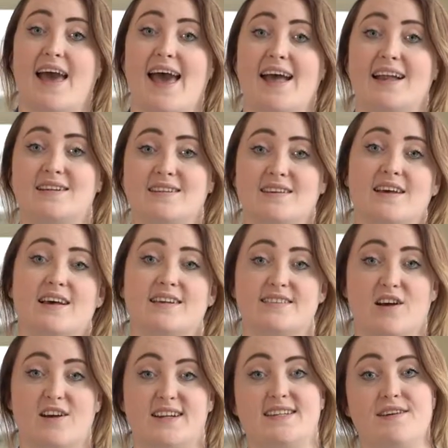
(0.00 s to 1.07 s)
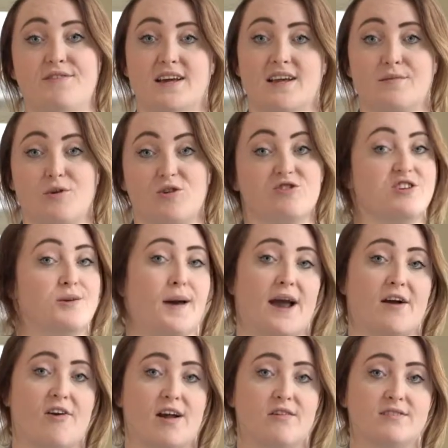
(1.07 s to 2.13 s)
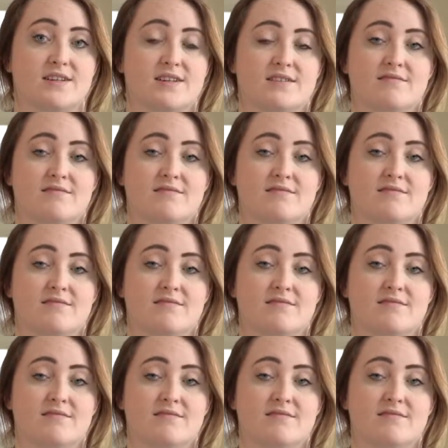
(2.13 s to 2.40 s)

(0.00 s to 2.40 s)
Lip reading: and a scientific laboratory background.